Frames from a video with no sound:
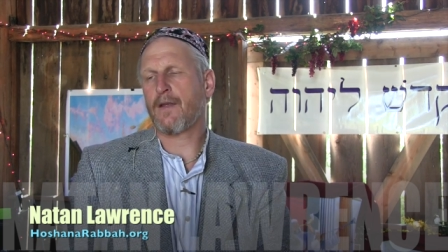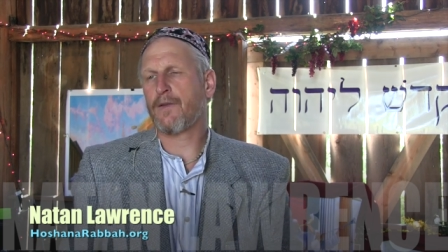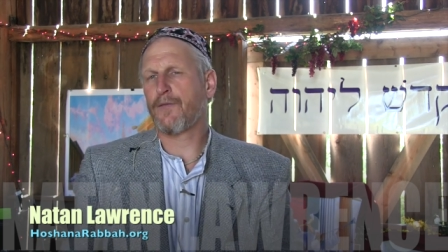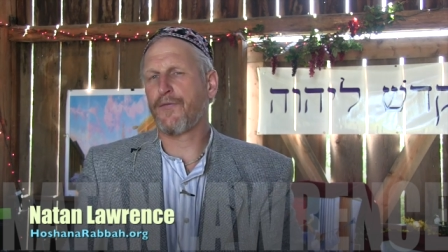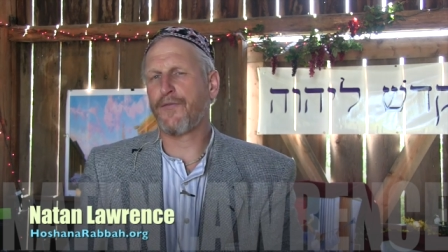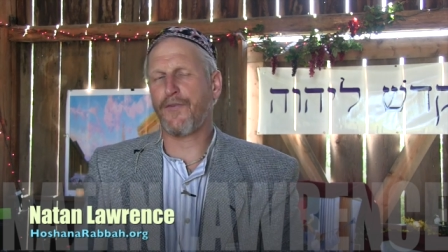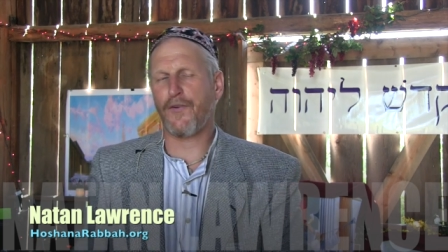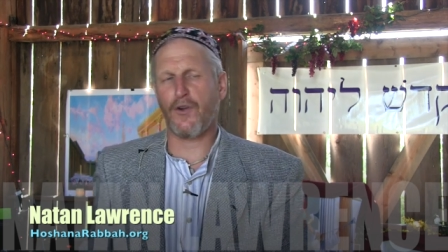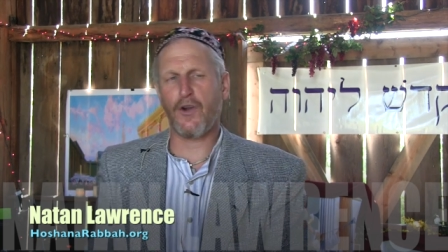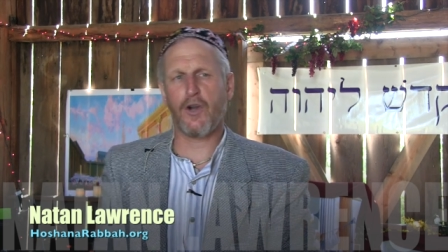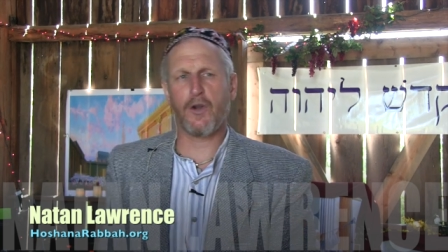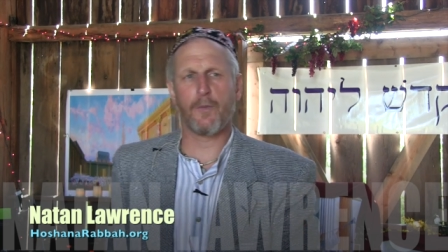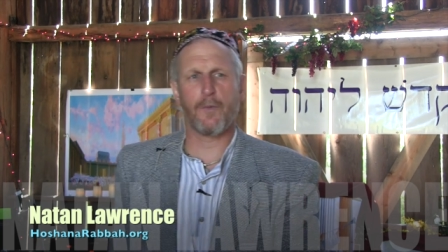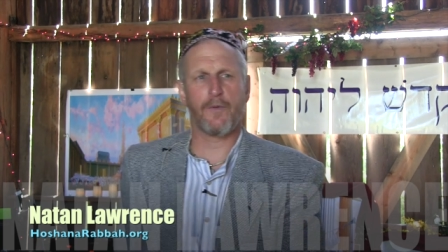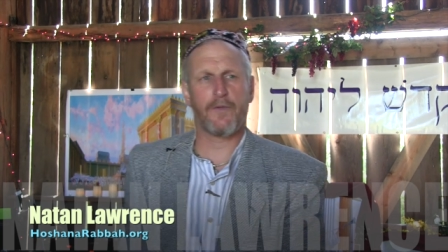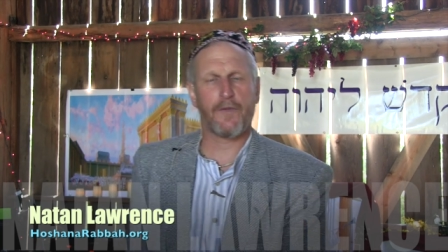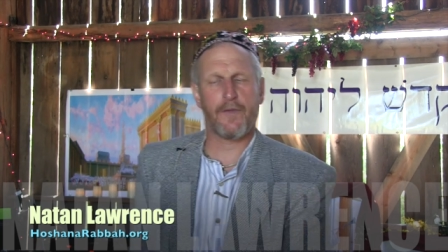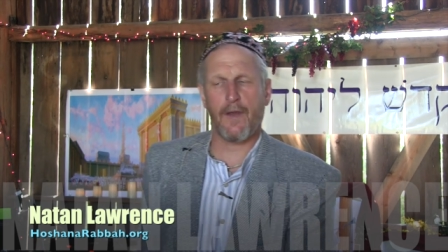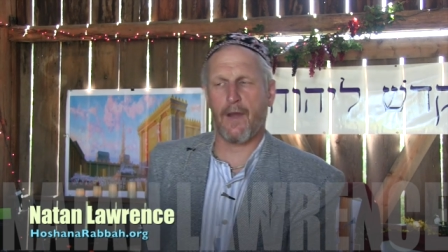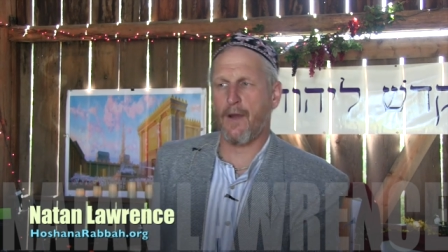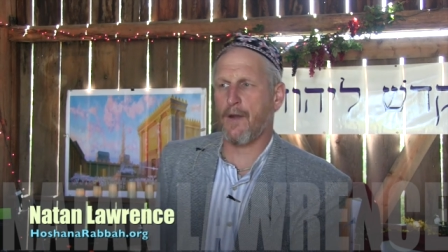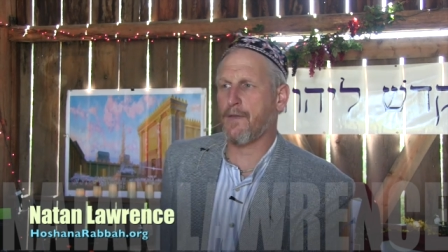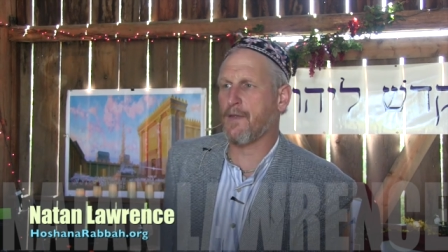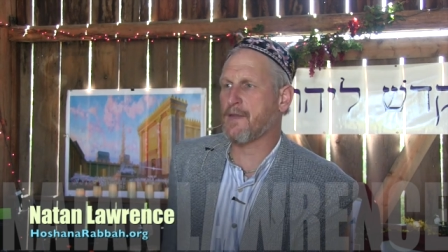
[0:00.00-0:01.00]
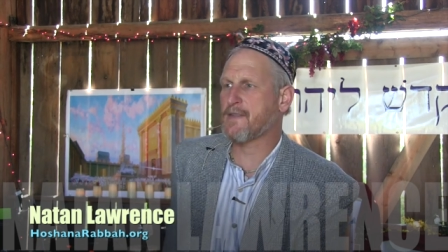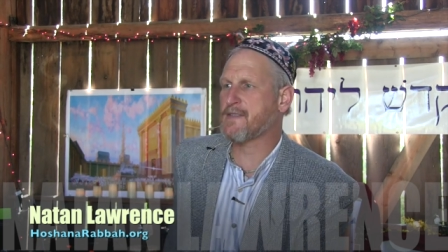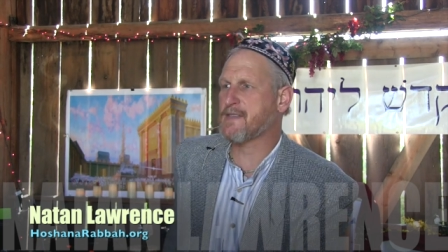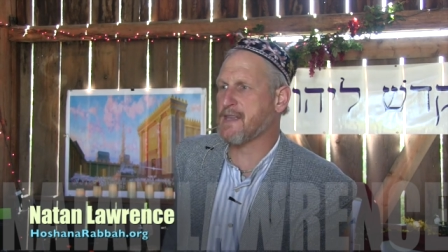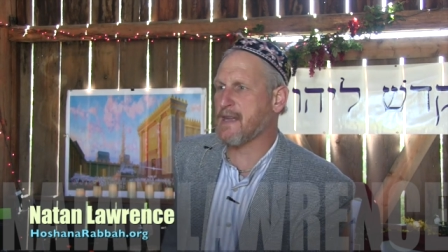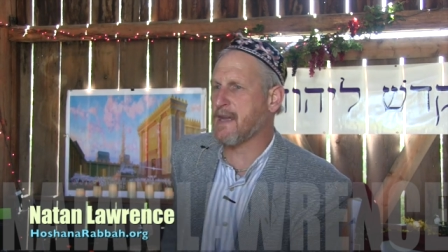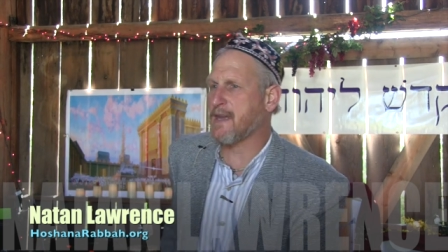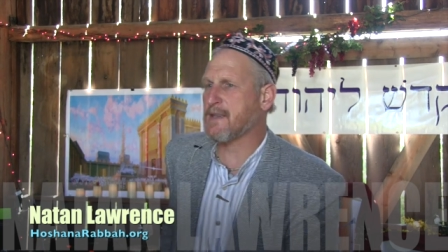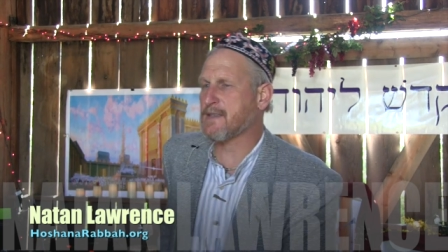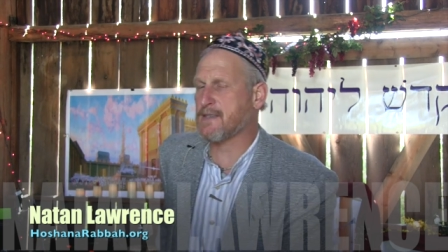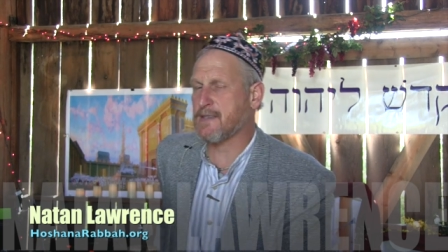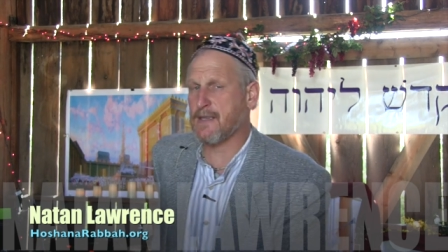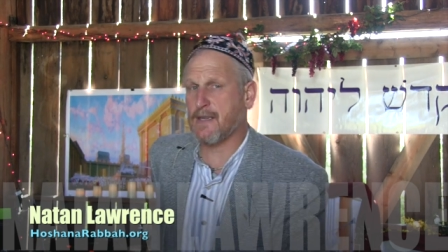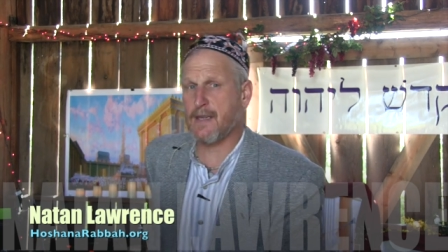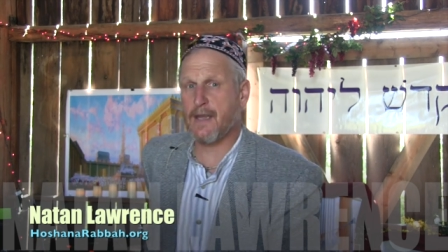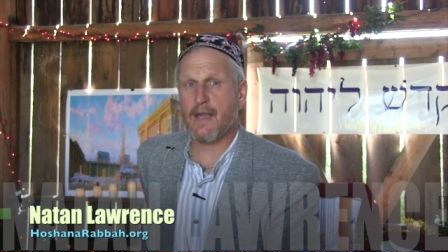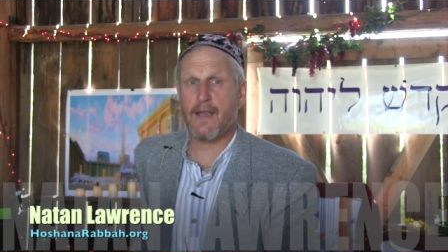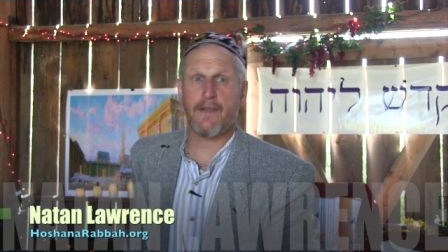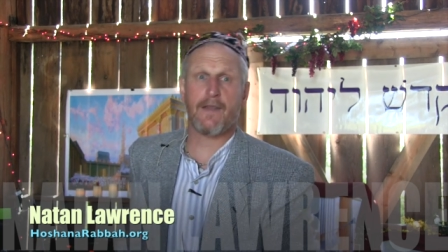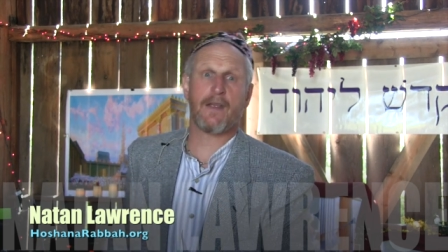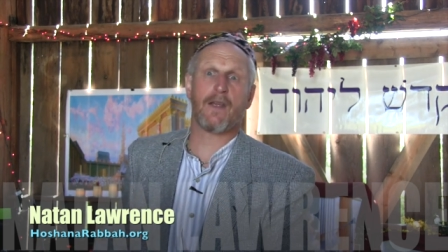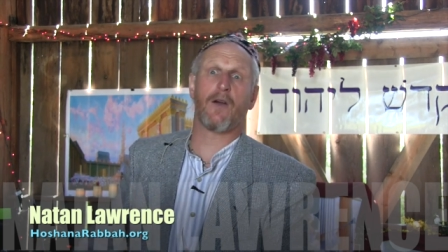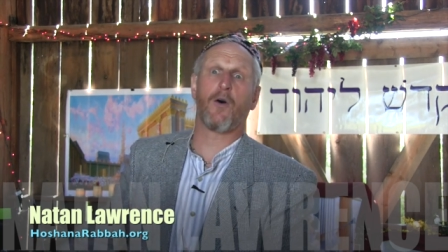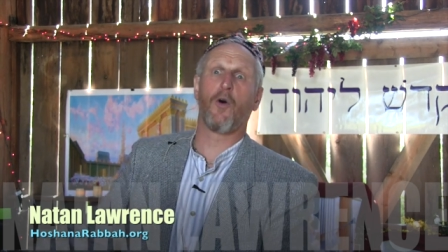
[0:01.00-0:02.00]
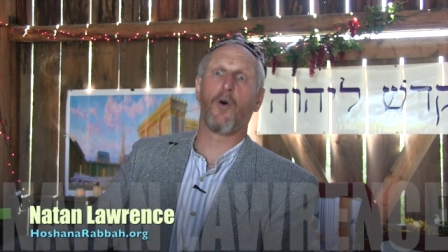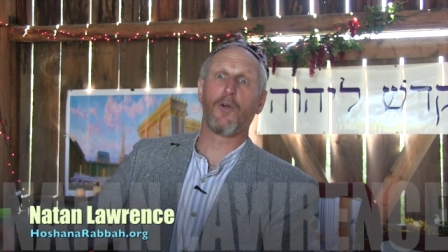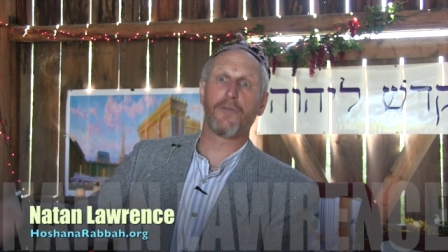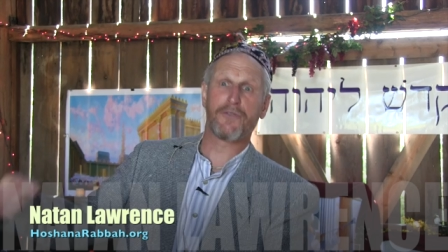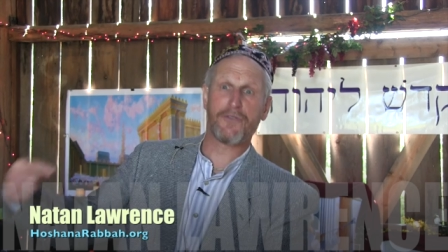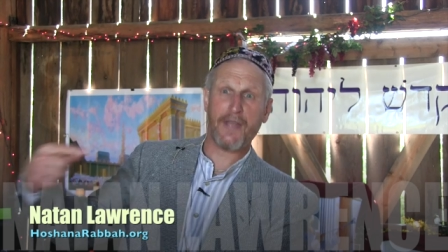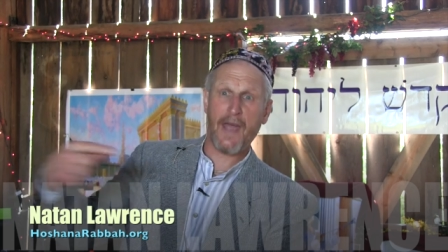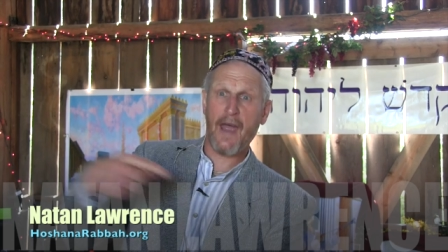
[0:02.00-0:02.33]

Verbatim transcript: confirms there the deity in the Old